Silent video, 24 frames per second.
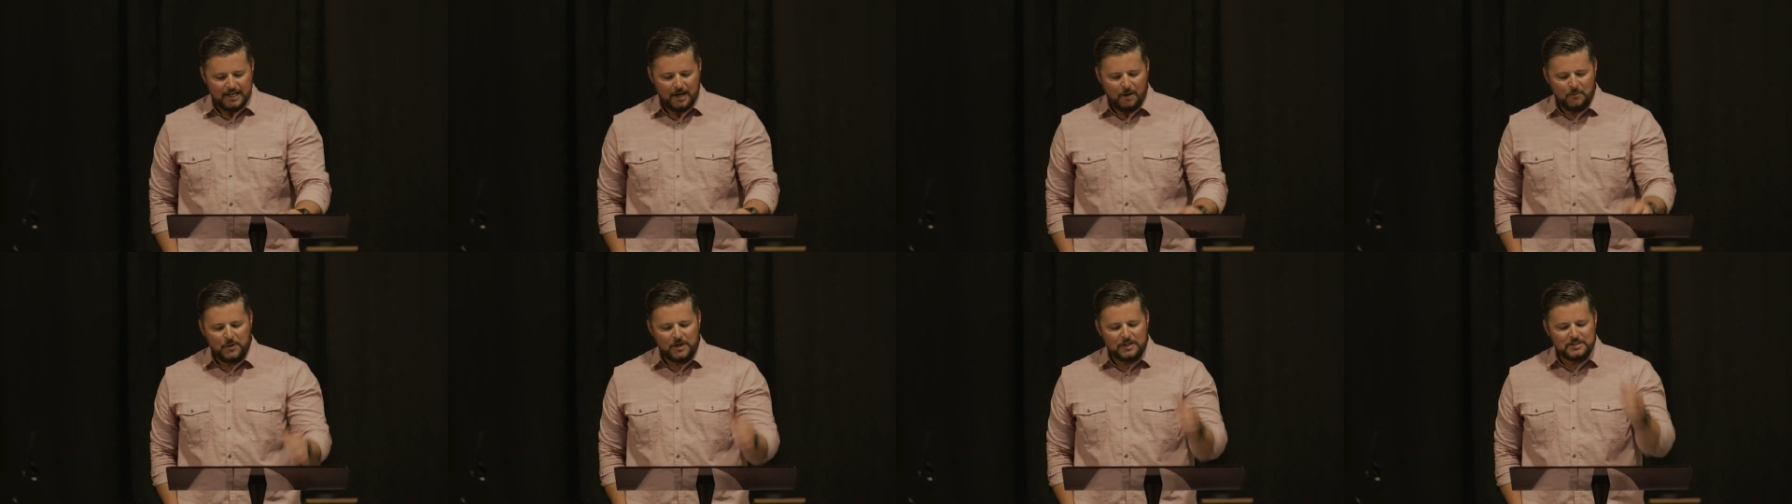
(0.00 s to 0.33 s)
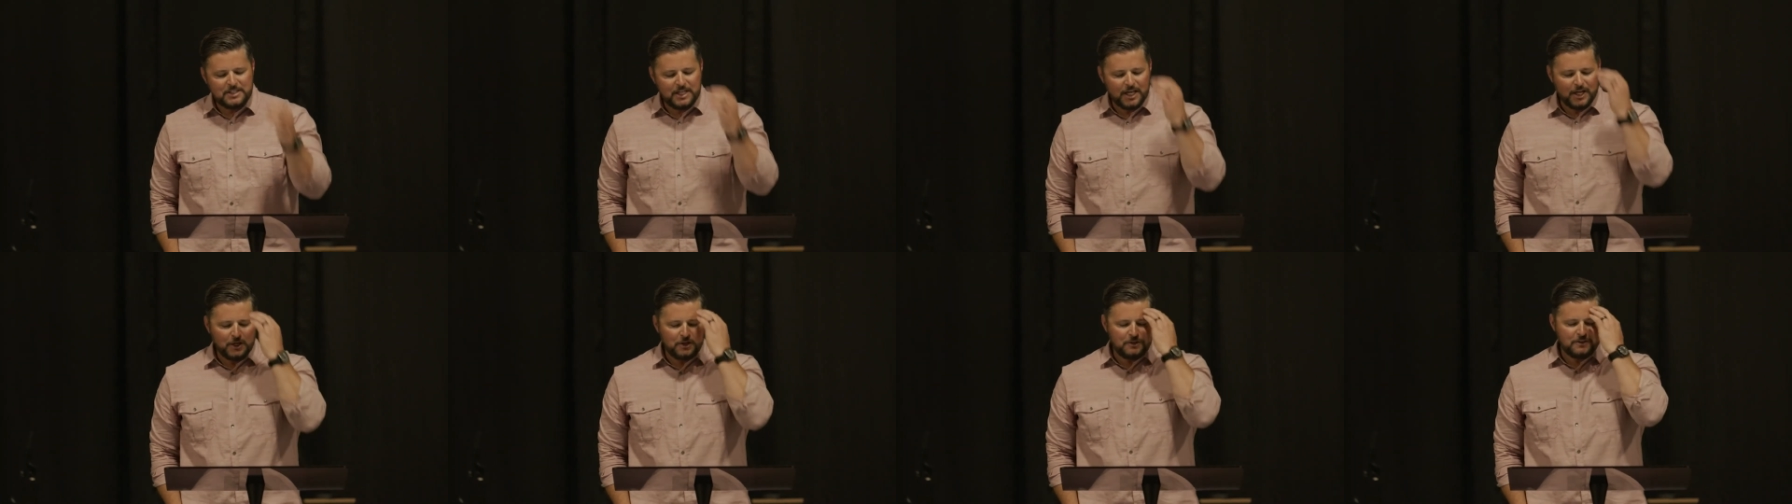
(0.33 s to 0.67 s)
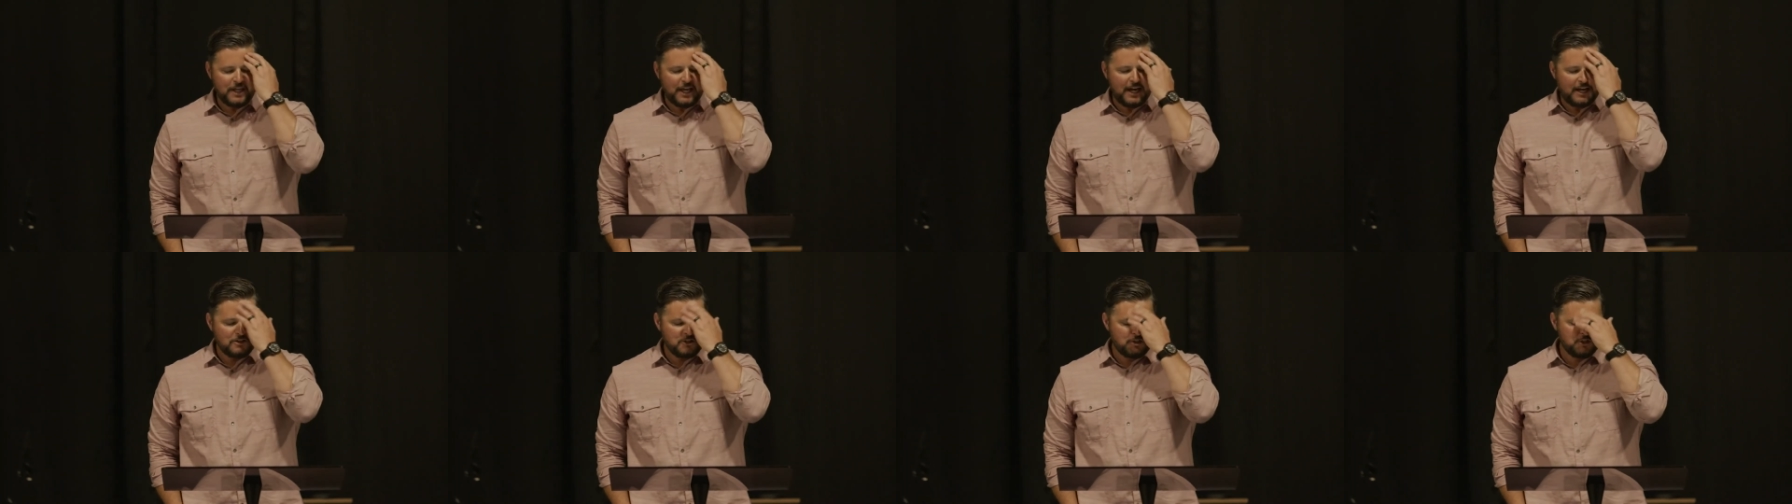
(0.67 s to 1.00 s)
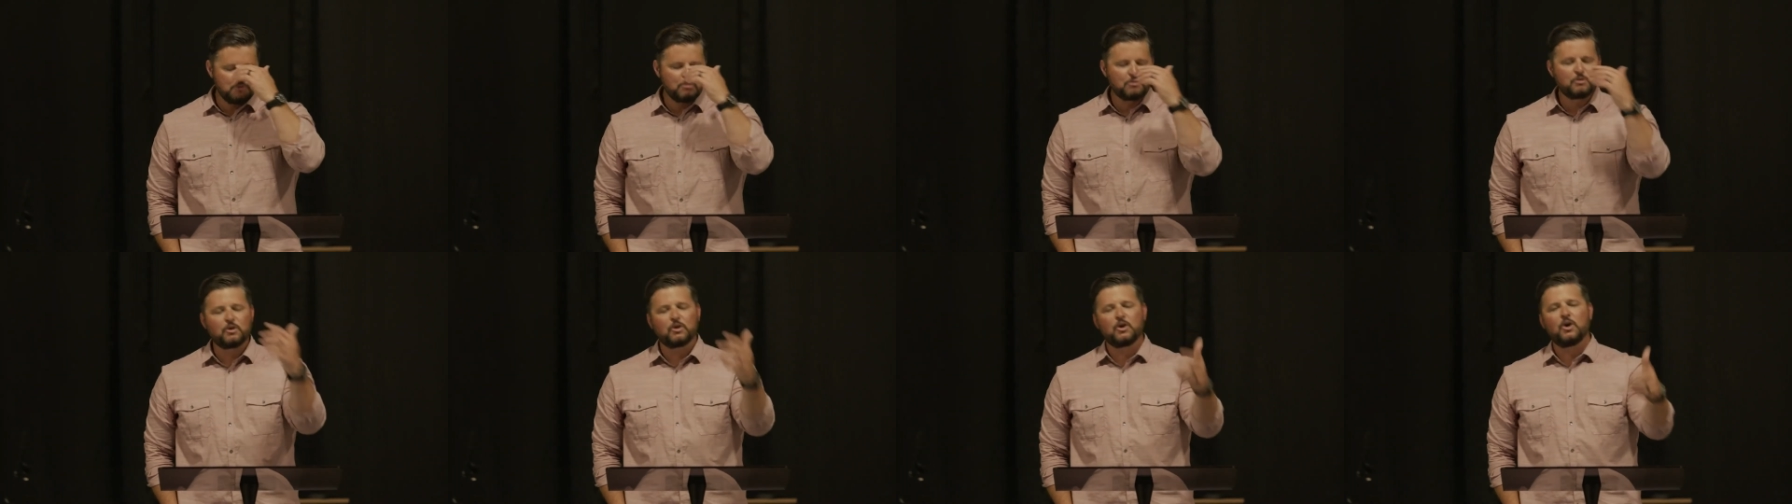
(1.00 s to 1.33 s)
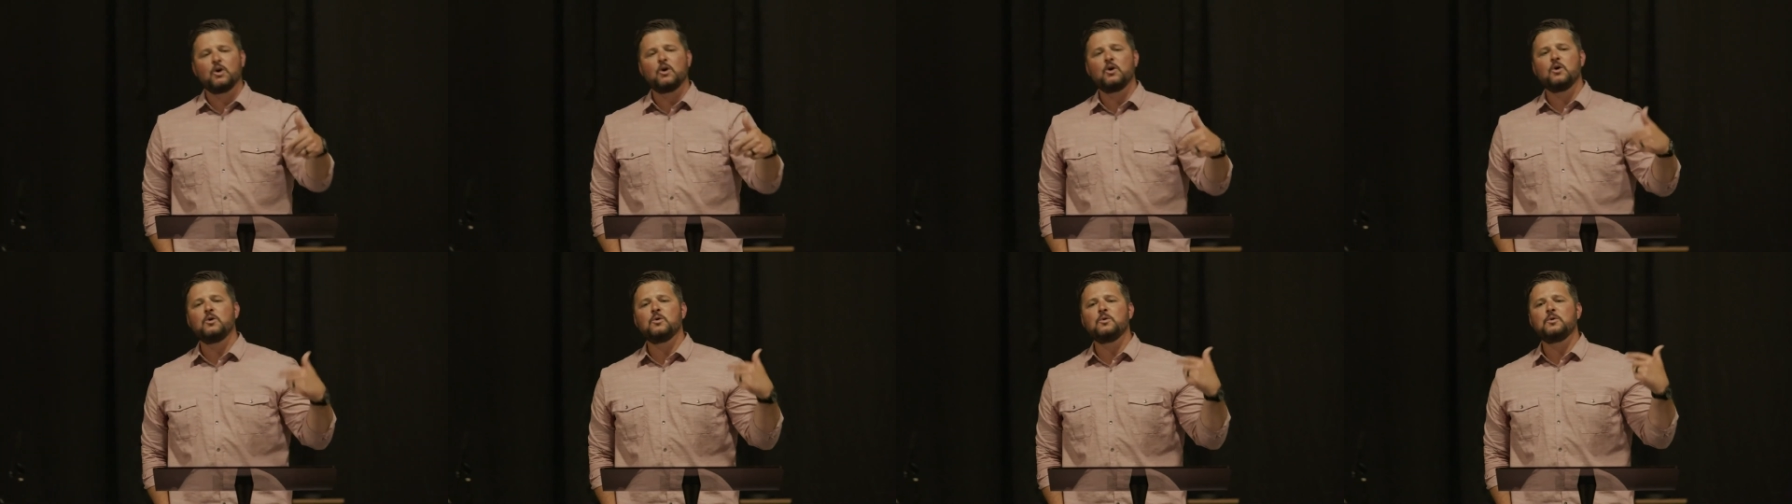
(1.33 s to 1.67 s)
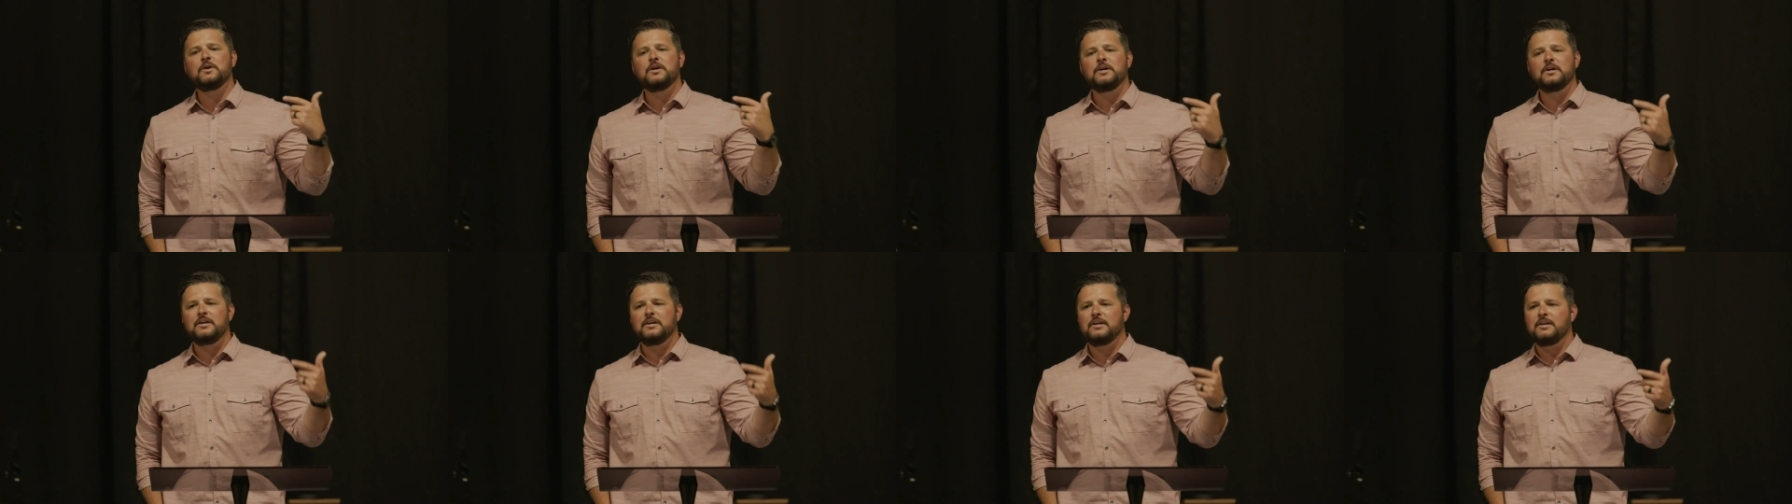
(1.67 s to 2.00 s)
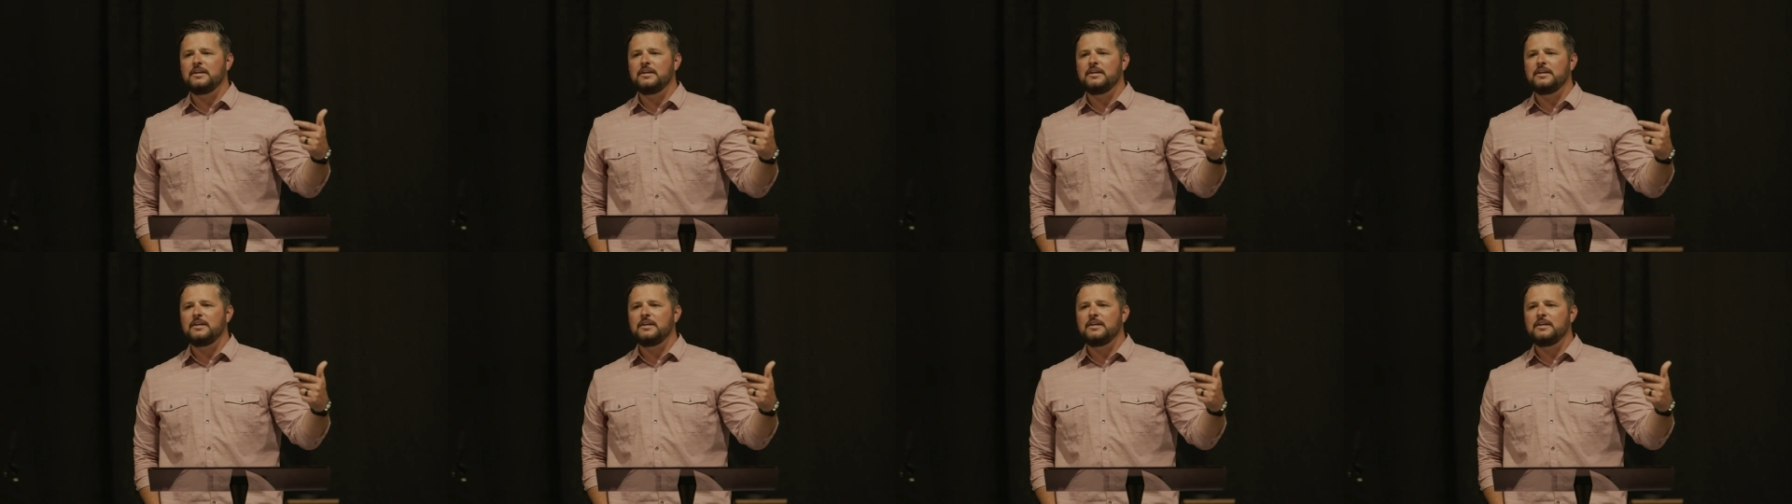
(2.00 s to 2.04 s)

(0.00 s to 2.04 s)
And I want to tell you that as you grow